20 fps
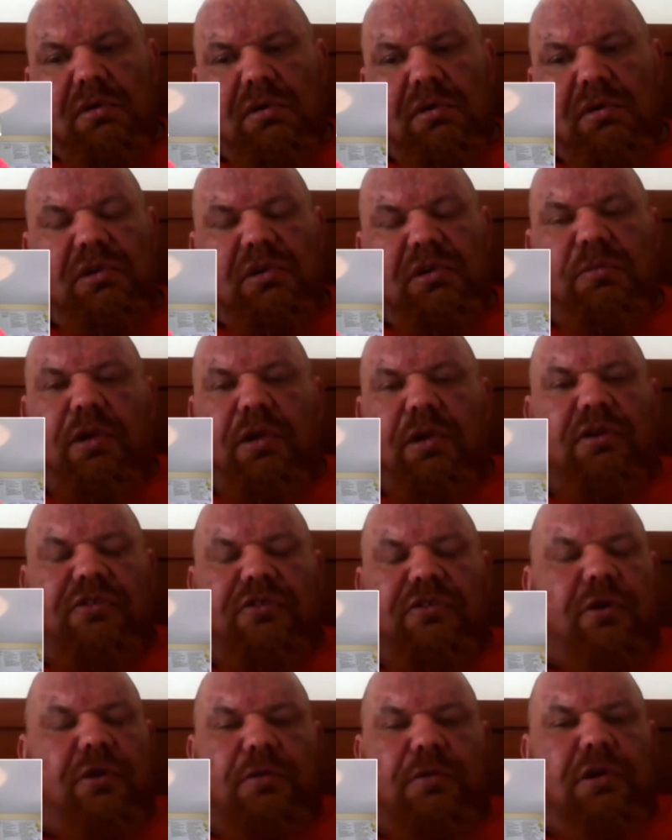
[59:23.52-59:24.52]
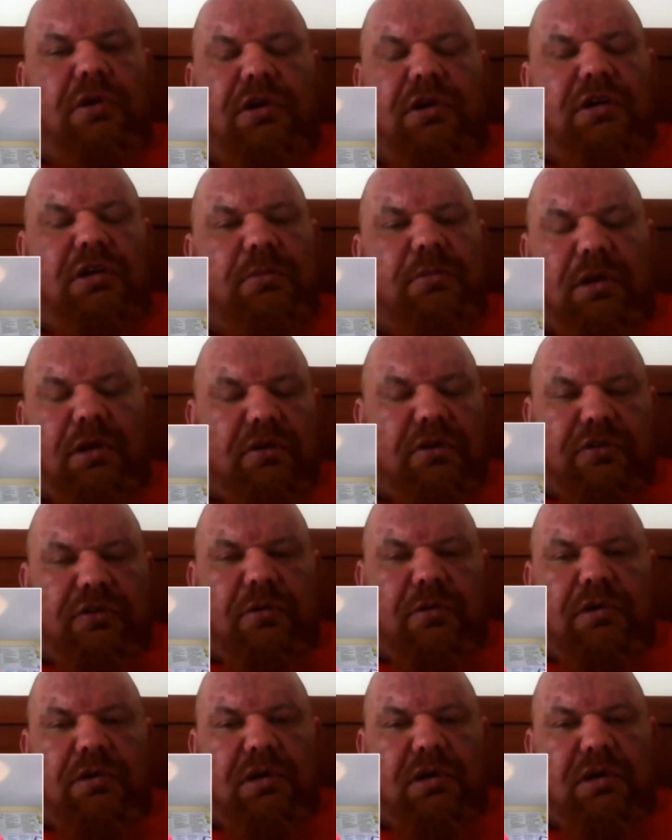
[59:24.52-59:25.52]
When your bollocks stop working, your bollocks
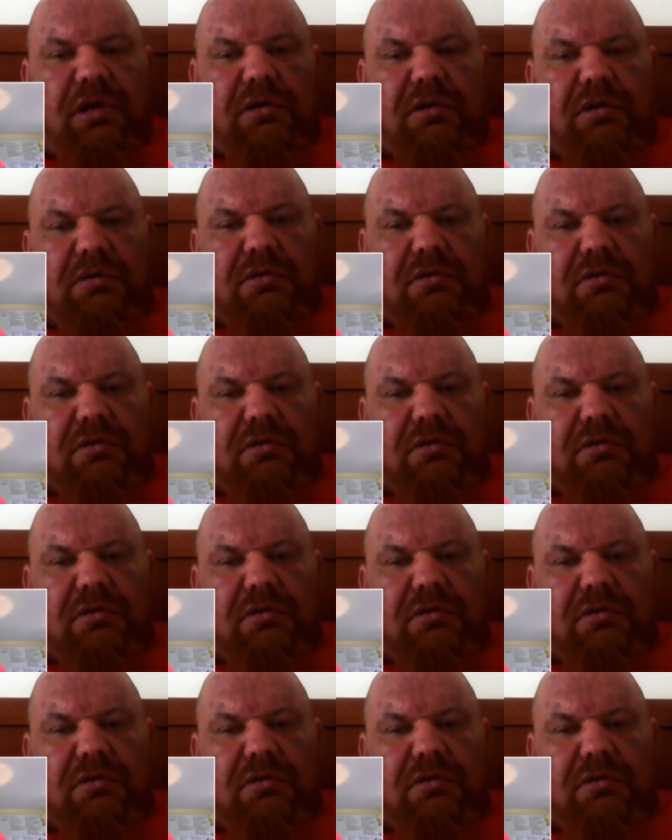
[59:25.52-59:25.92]
stop working.